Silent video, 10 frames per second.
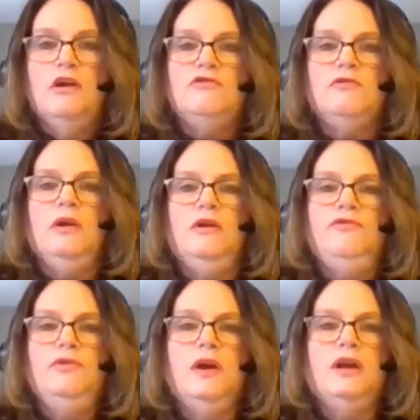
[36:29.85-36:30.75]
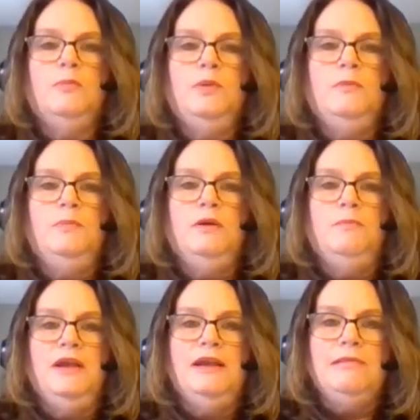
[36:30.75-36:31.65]
So if you get a
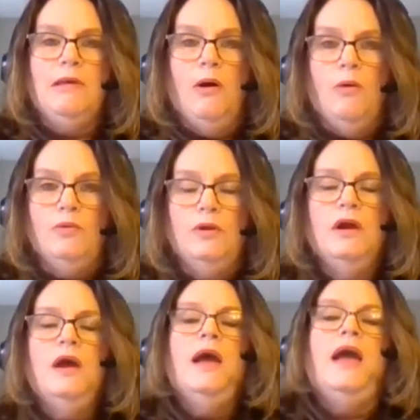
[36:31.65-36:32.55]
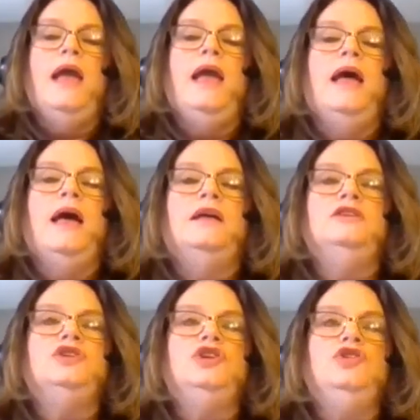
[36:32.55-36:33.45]
PPP loan
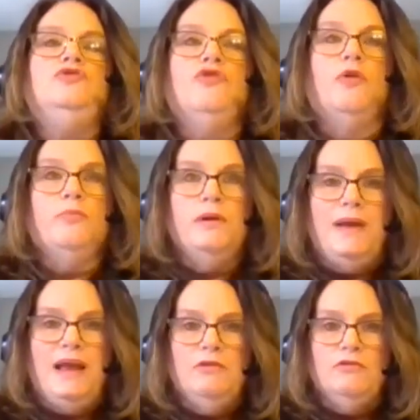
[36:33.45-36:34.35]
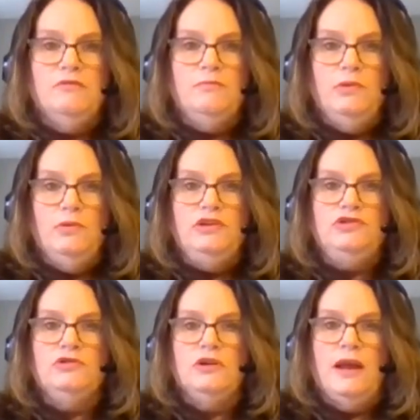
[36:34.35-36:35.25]
and you don't bring back those employees,
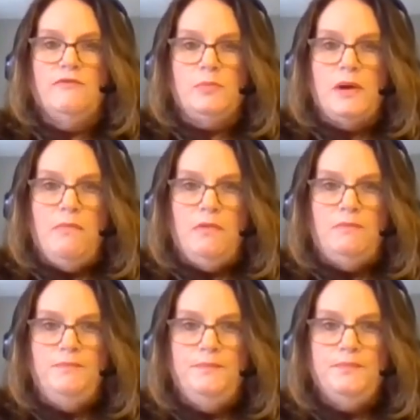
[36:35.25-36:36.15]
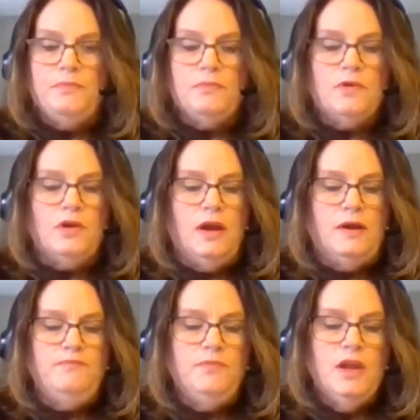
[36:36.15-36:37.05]
you're going to have a problem.
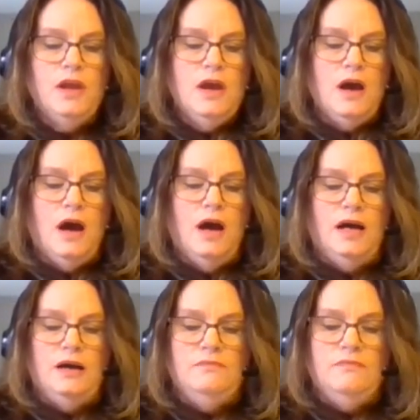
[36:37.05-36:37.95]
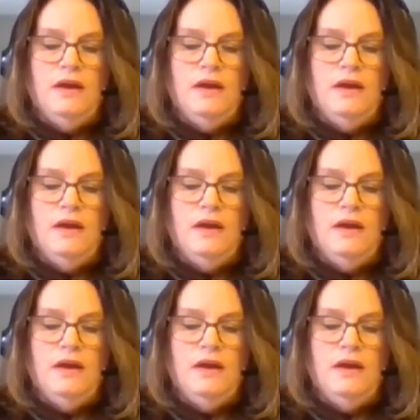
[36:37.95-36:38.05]
Okay.